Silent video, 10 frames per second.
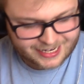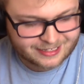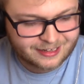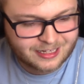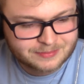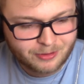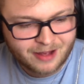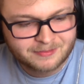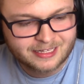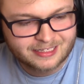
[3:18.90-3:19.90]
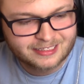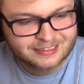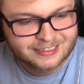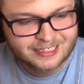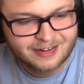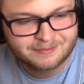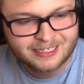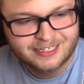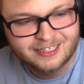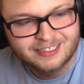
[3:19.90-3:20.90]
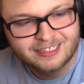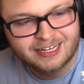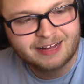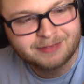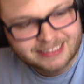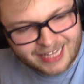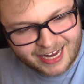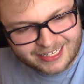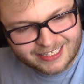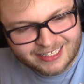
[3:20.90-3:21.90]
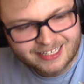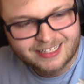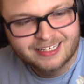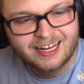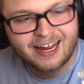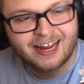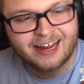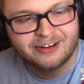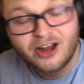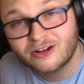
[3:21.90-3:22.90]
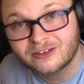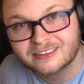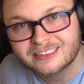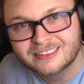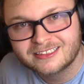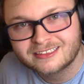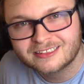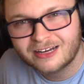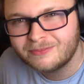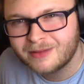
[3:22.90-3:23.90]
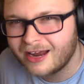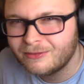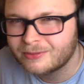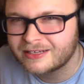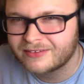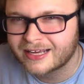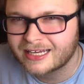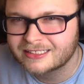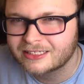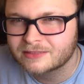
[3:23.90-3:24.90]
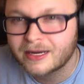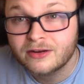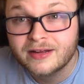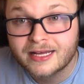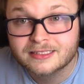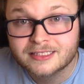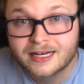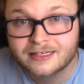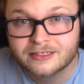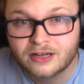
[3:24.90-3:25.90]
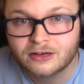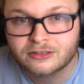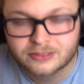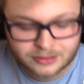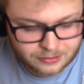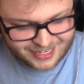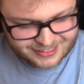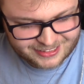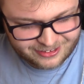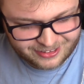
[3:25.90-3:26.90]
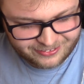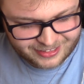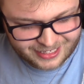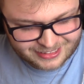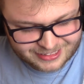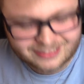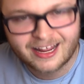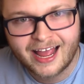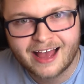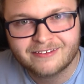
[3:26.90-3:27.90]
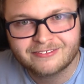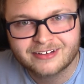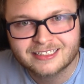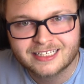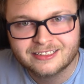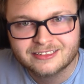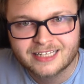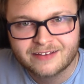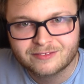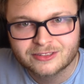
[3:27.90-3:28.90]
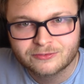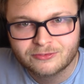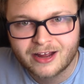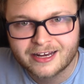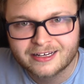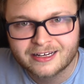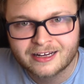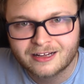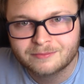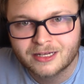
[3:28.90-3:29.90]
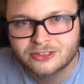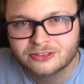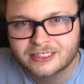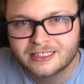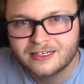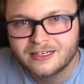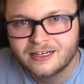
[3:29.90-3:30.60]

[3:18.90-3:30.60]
Santa Claus brought me these. He got me Sonic and Knuckles. I don't believe I got Tails, but I know I got Sonic and Knuckles. Sonic's the only one that I still have because I used to have this friend in elementary,